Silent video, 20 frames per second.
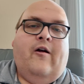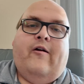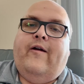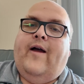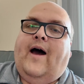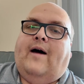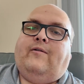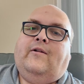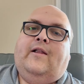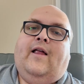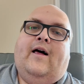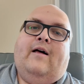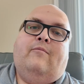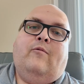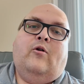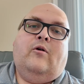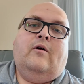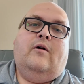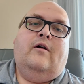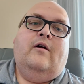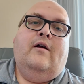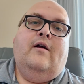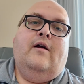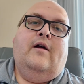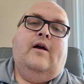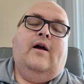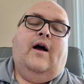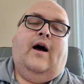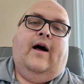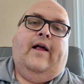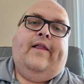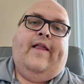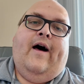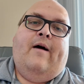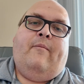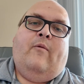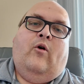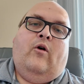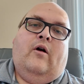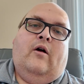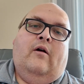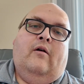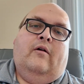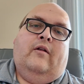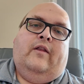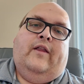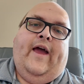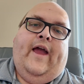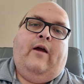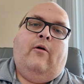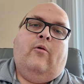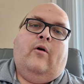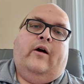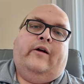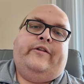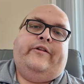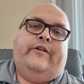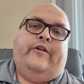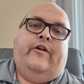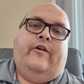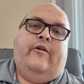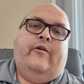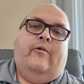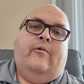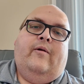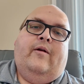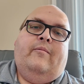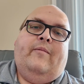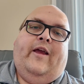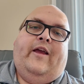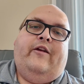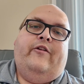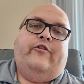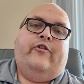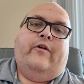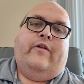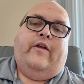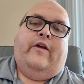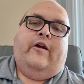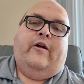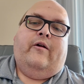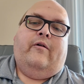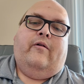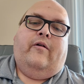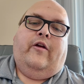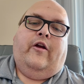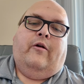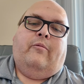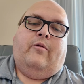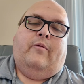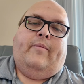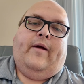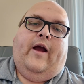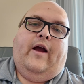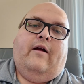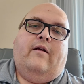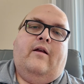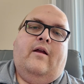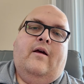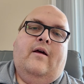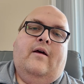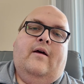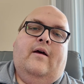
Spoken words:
have a lot more legwork to do and making sure that you're prepared.